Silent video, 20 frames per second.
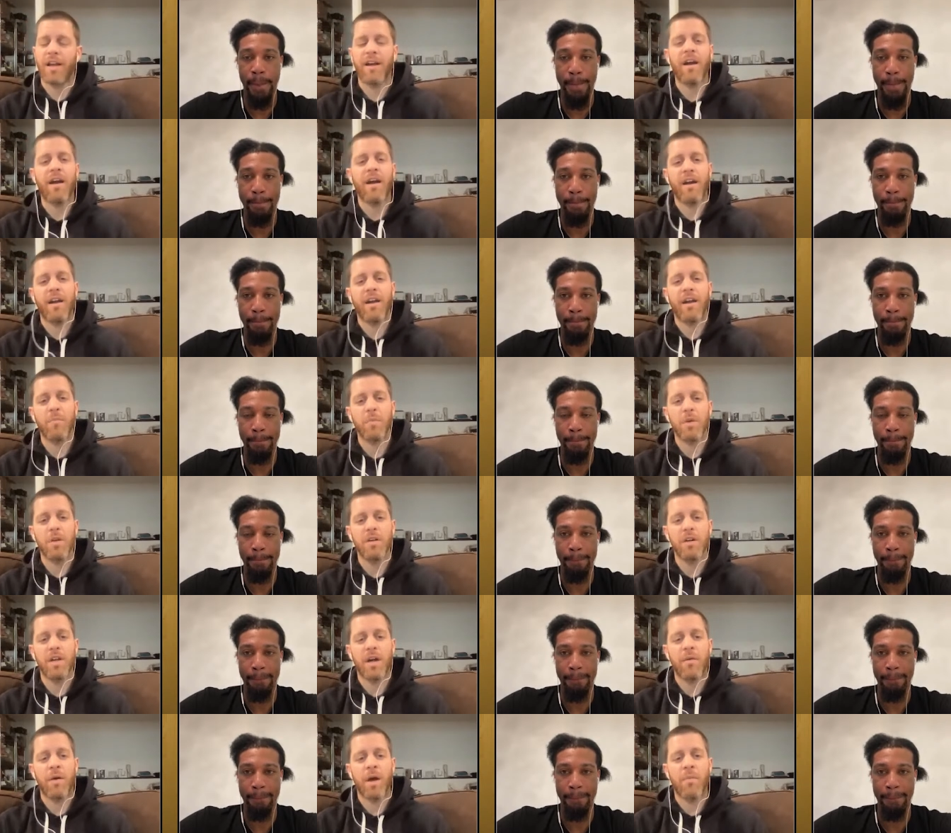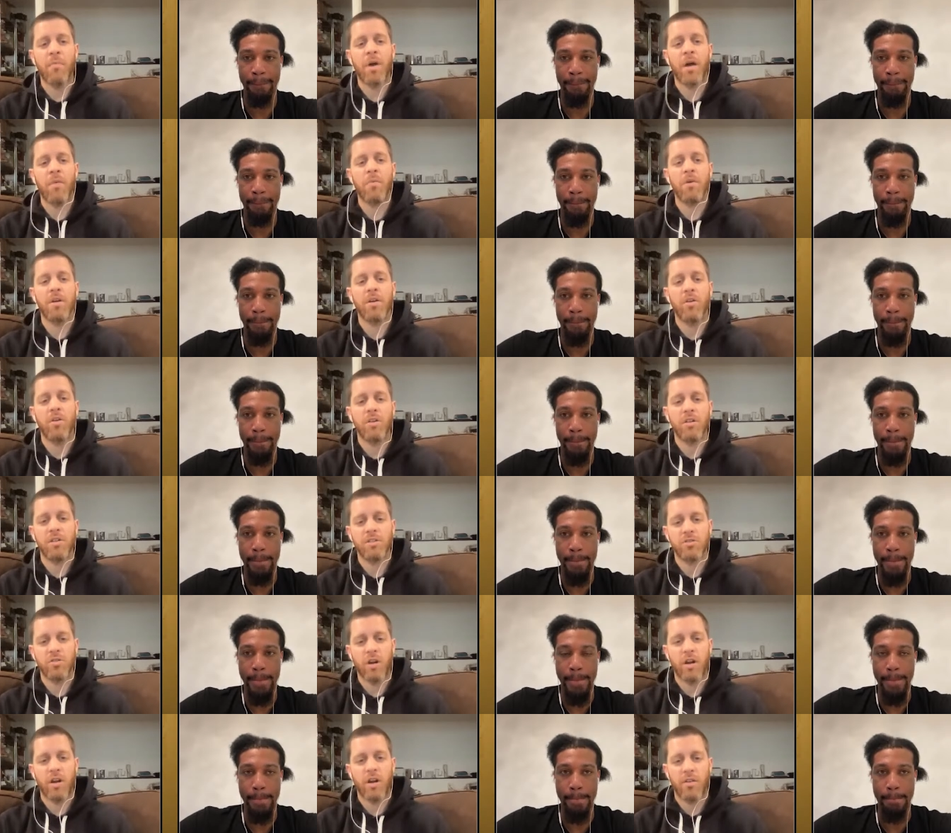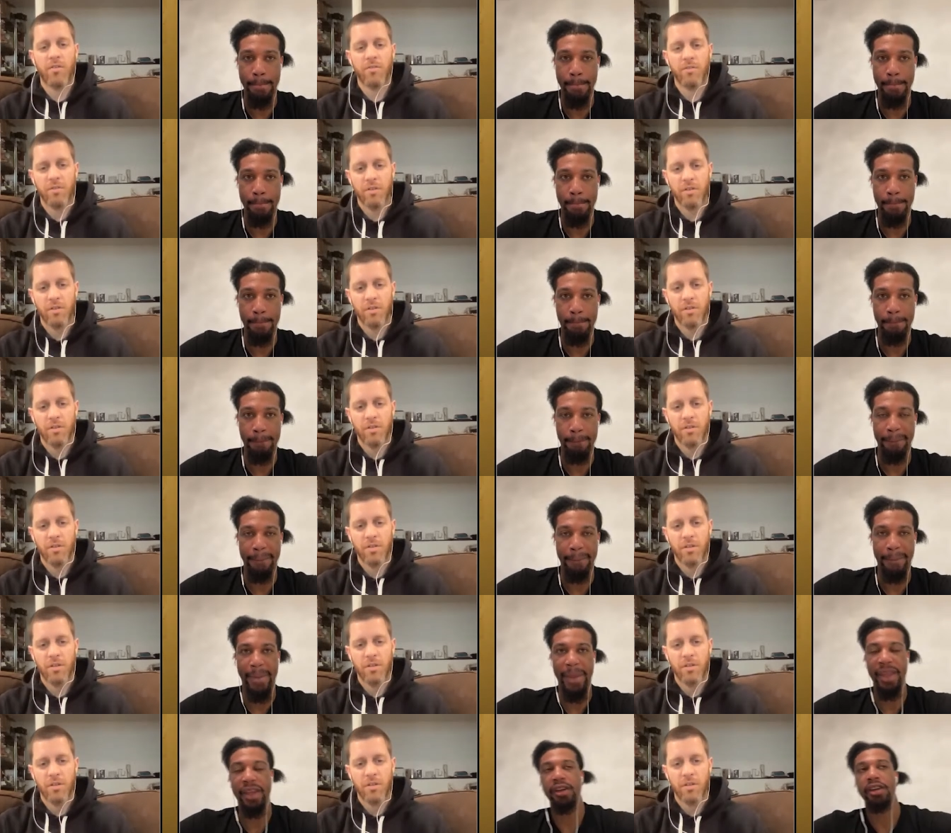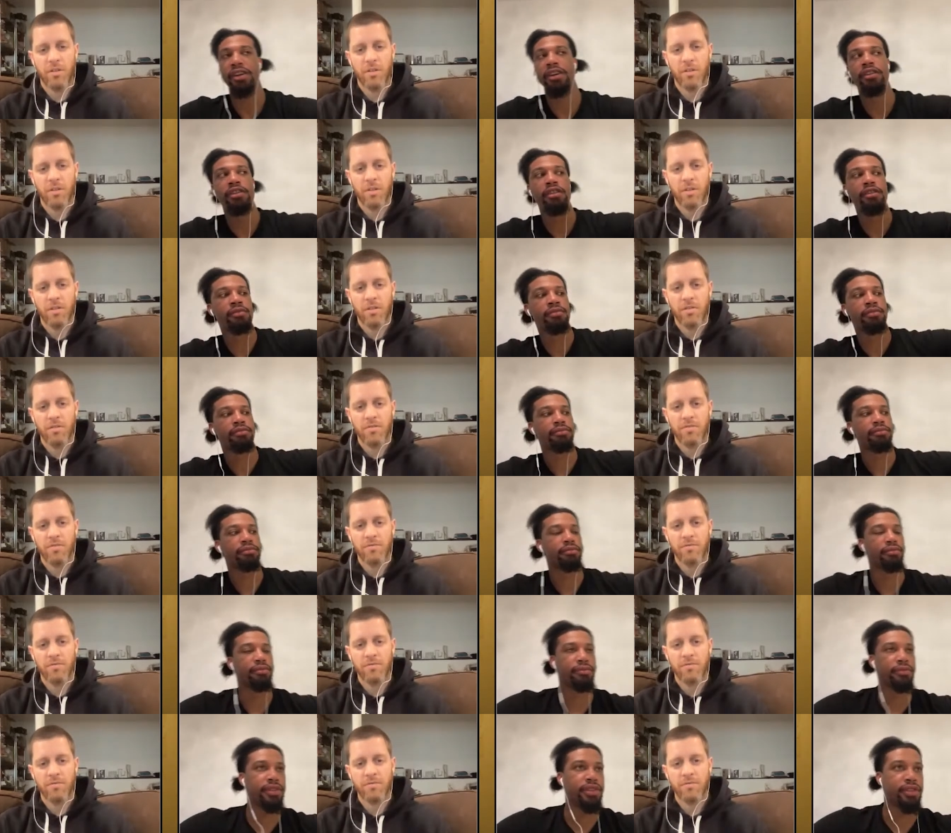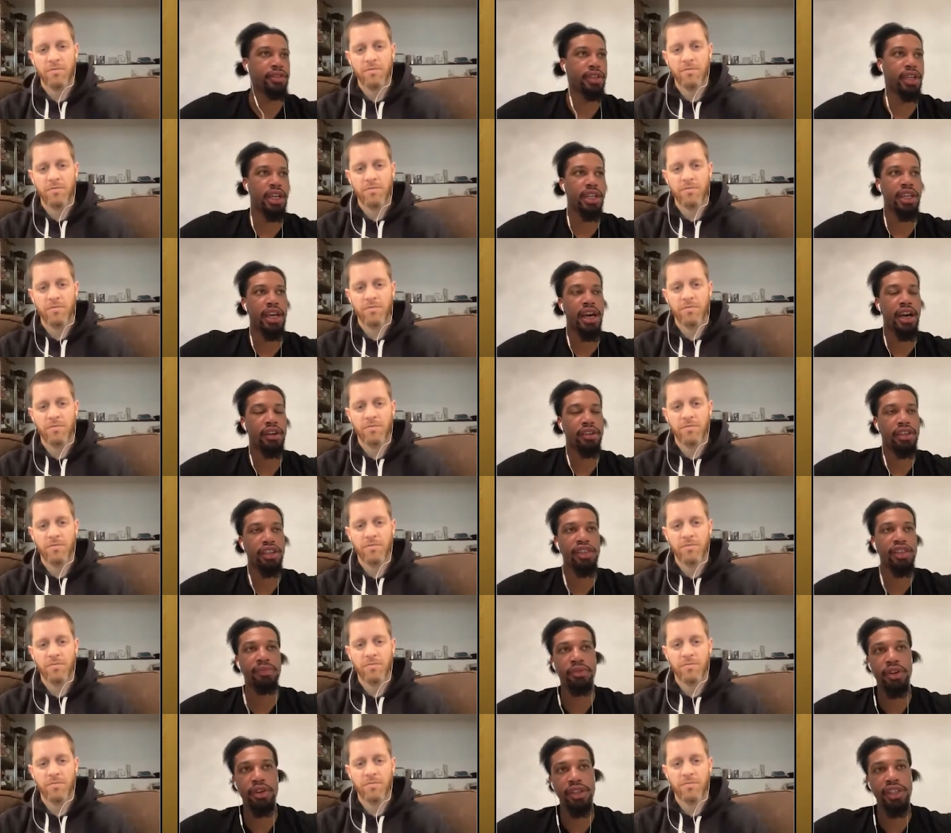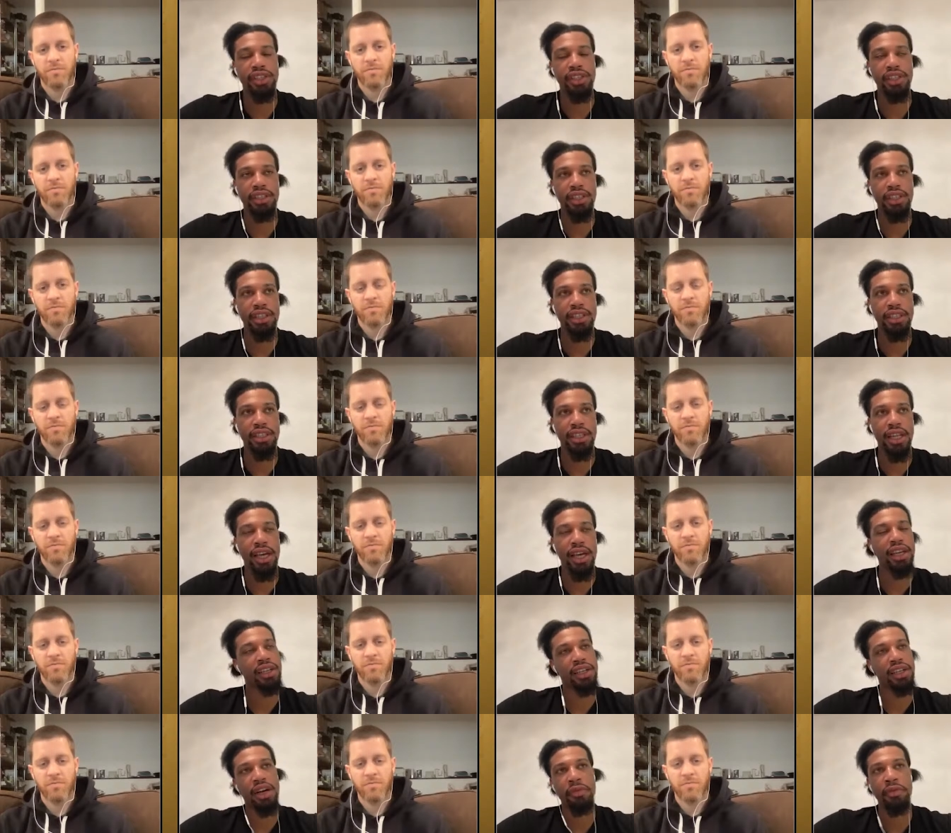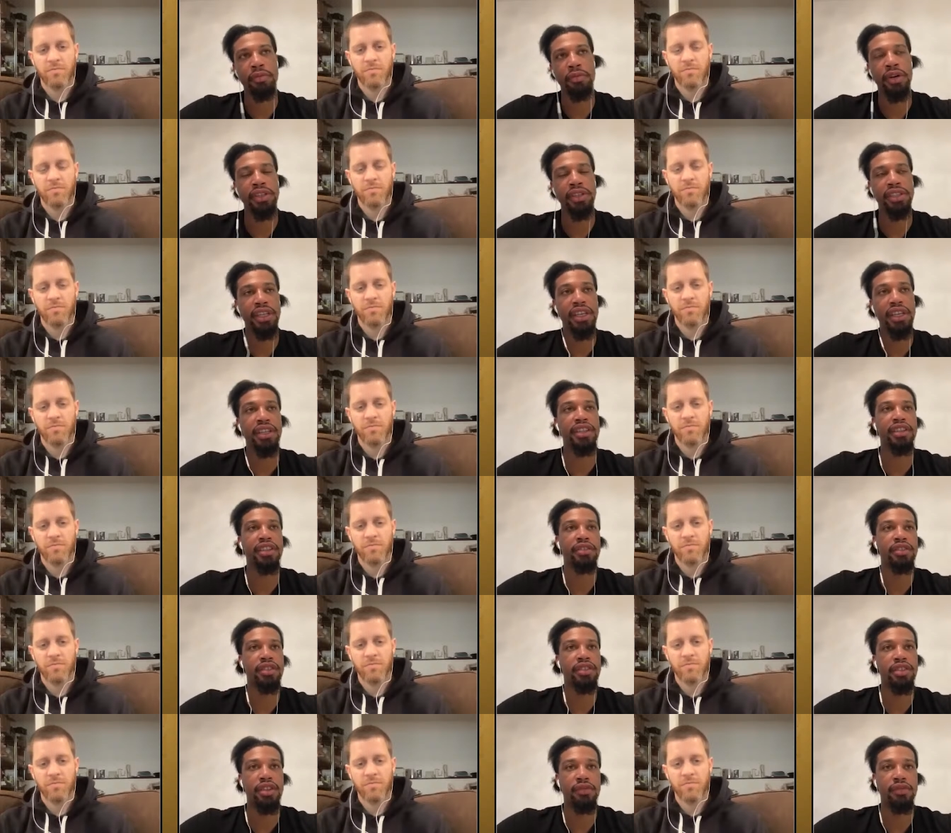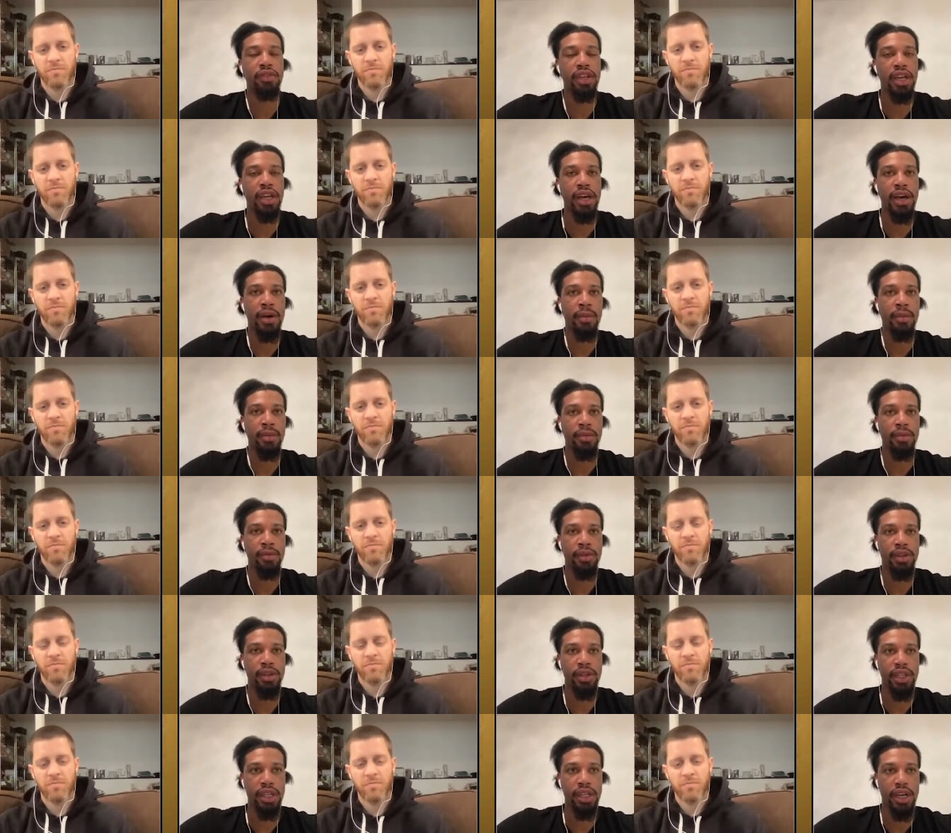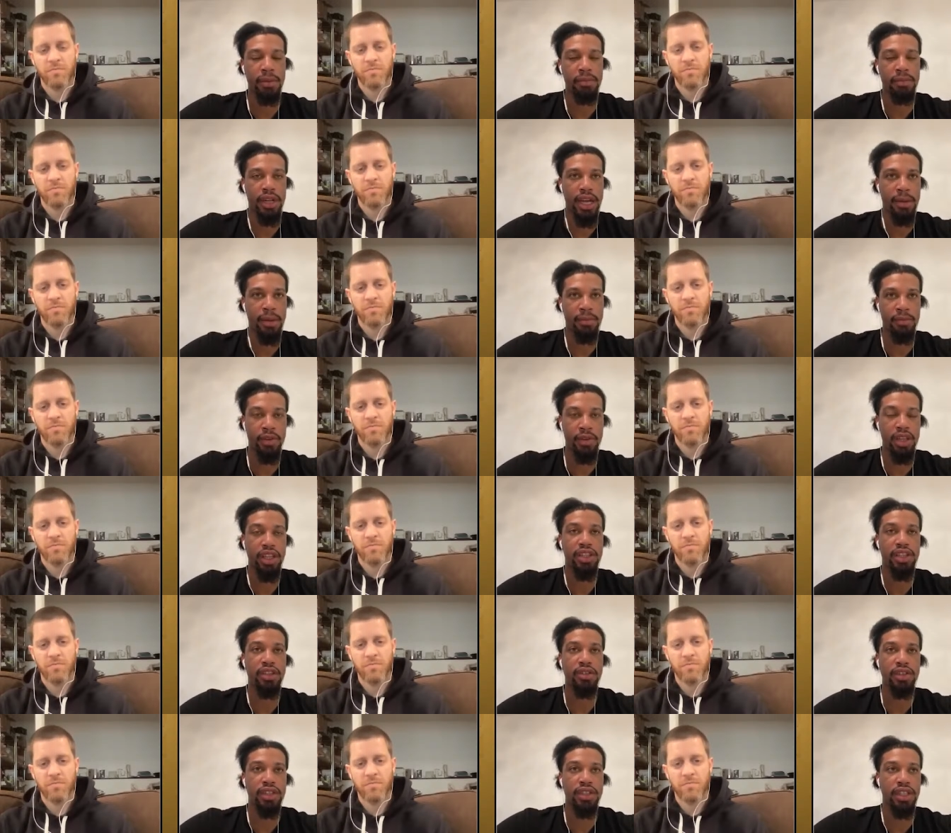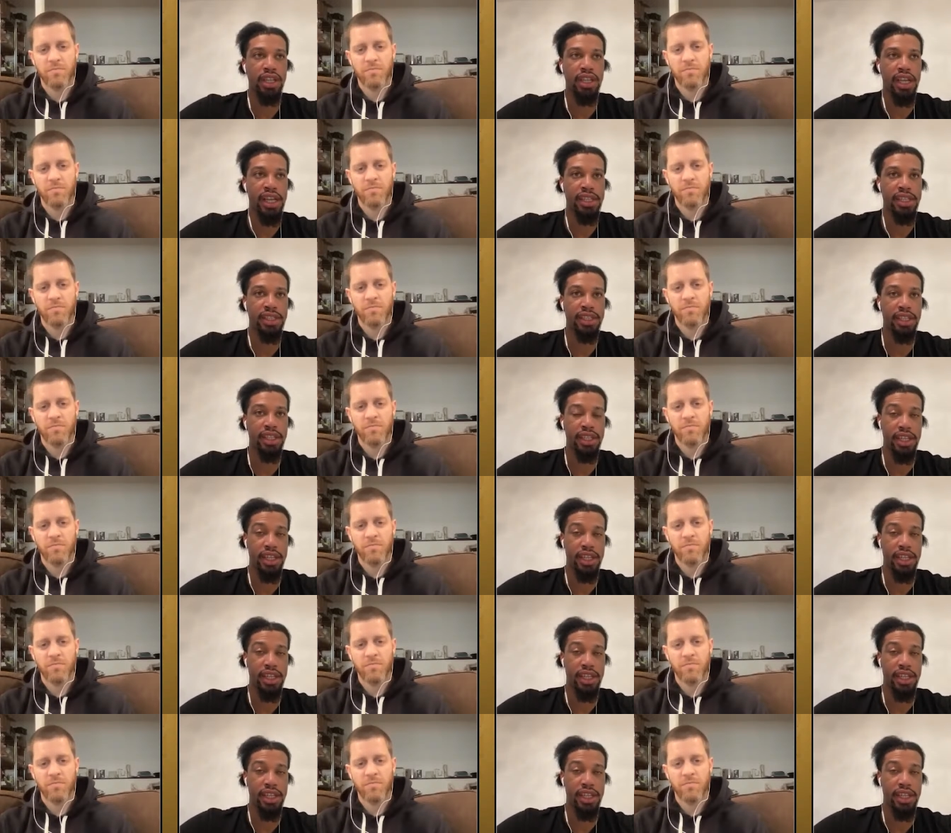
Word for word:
Speaker 1: like, all right, I'm good, I'm I'm, I'm gonna go to the draft? Um,
Speaker 2: so not now at this point, this is this is like a couple months into to the rehab when I'm like I'm really talking to the agent,